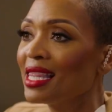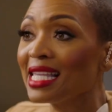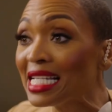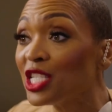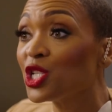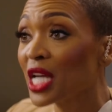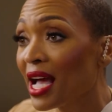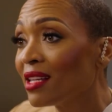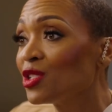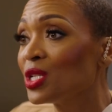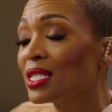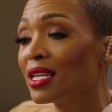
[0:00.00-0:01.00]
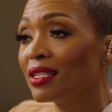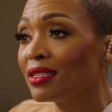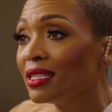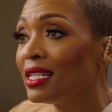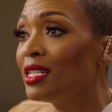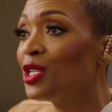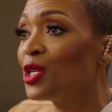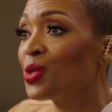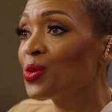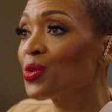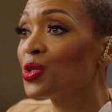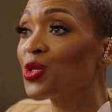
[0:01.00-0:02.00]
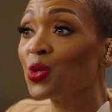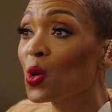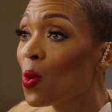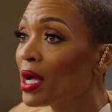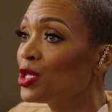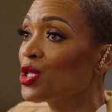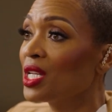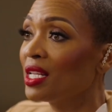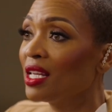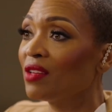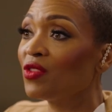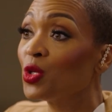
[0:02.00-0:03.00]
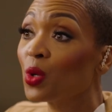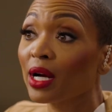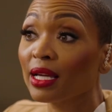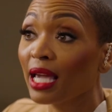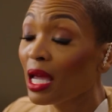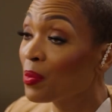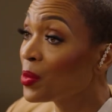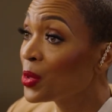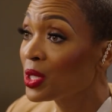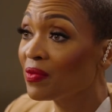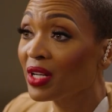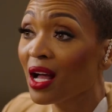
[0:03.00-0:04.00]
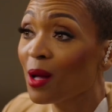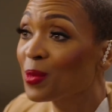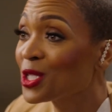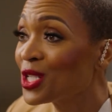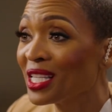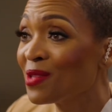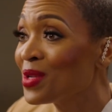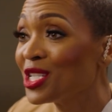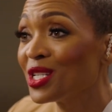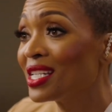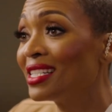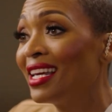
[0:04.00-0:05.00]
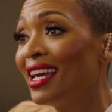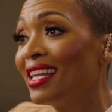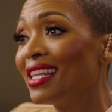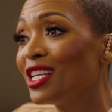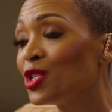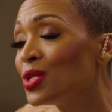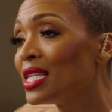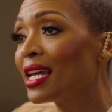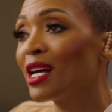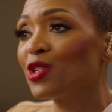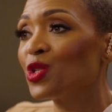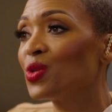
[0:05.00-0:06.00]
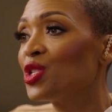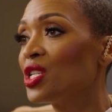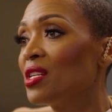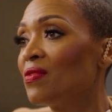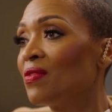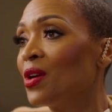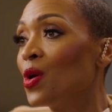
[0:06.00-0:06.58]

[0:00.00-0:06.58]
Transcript: These challenges can lead you to question if you are capable of accomplishing the mission that you set out to achieve,